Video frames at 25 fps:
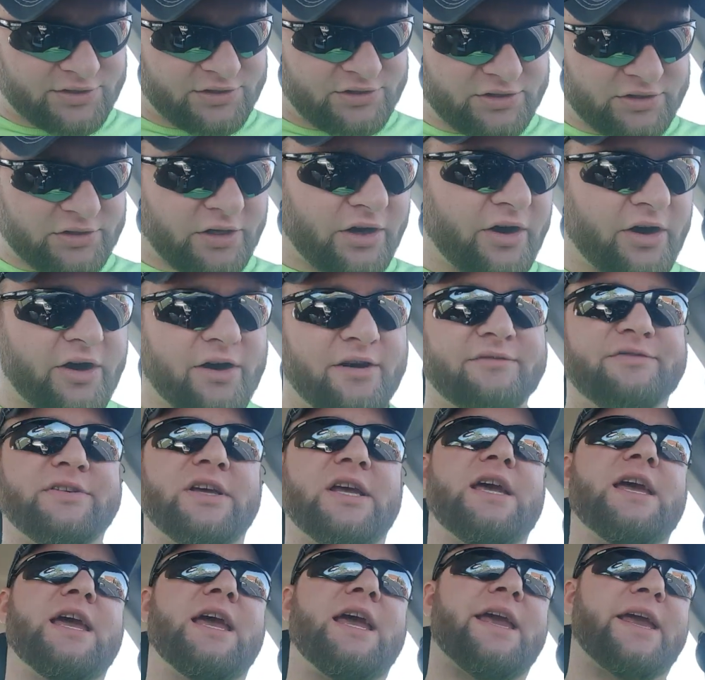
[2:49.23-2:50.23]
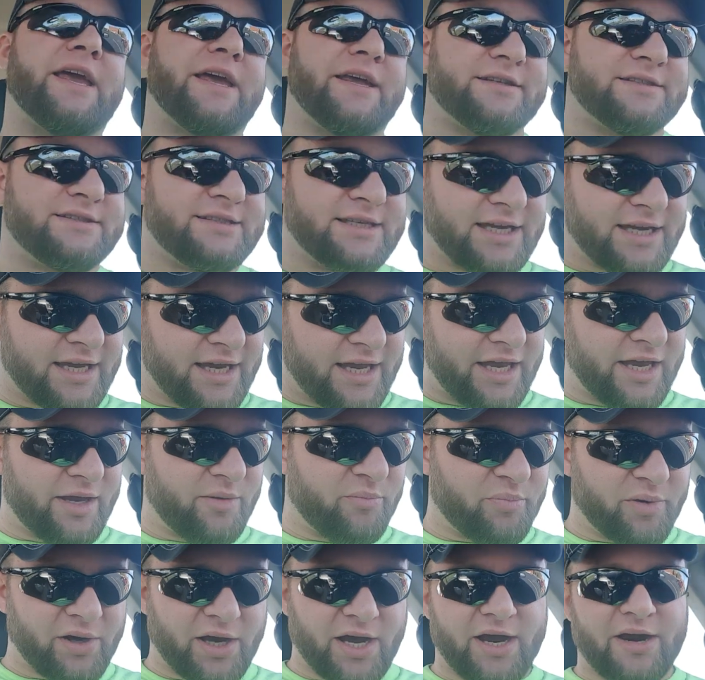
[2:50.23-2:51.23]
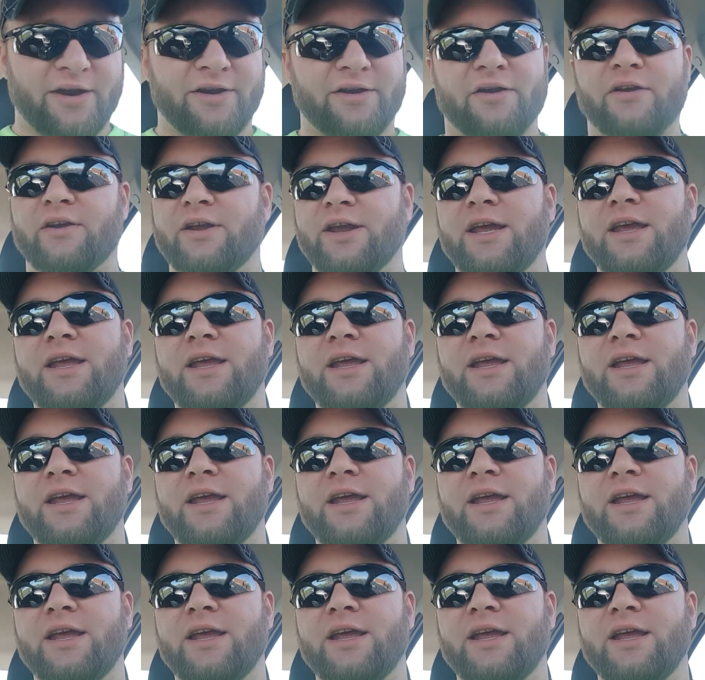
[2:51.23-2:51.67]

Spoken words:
to Starve and to Empire.